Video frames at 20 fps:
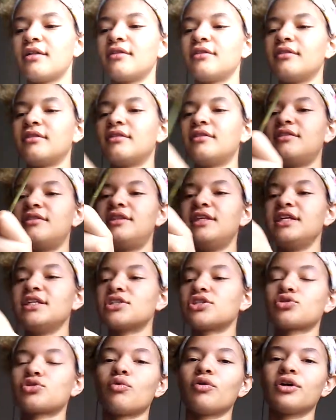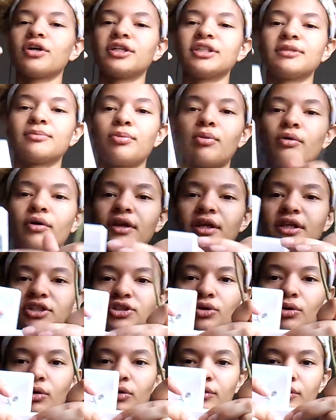these swords pointing
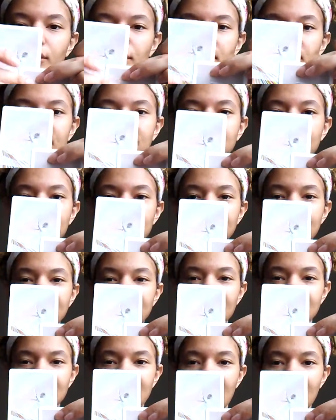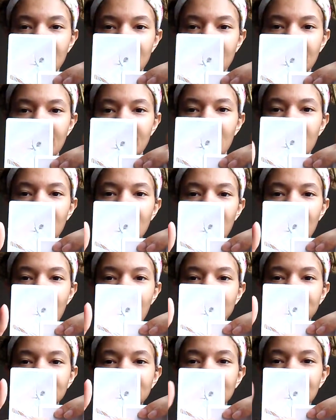towards this knight
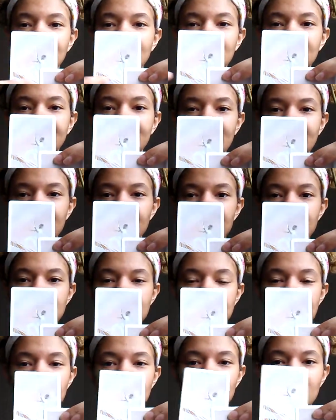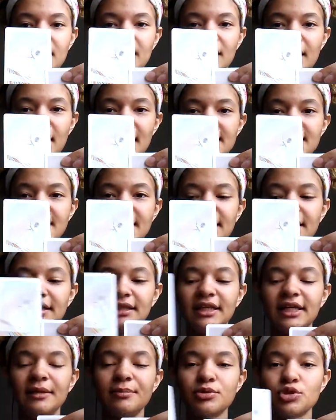as he leaps
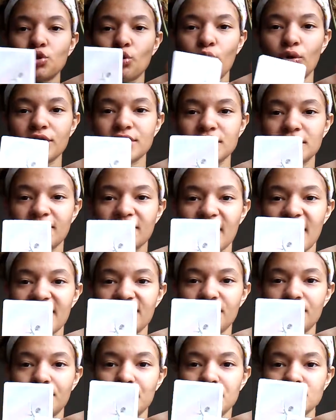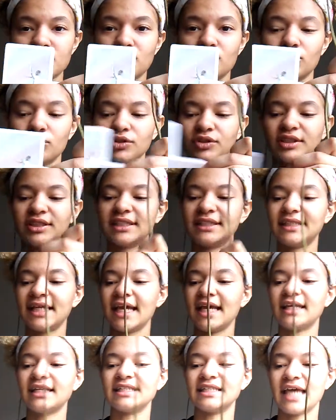towards the Five of Pentacles to
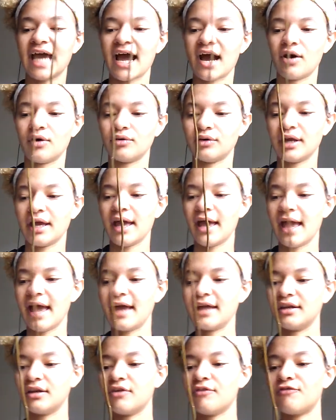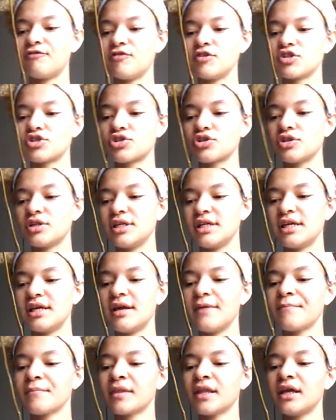take down and
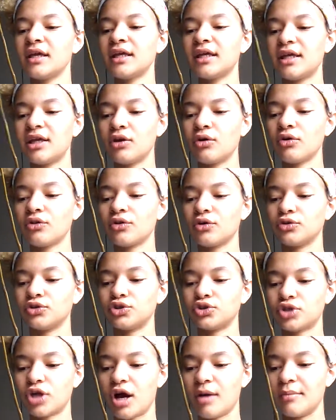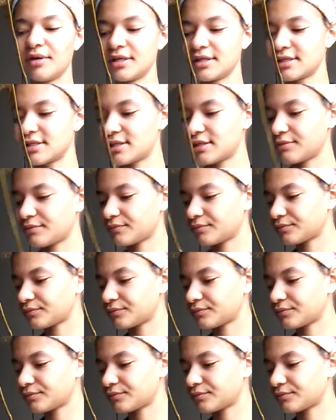officially heal those traumas.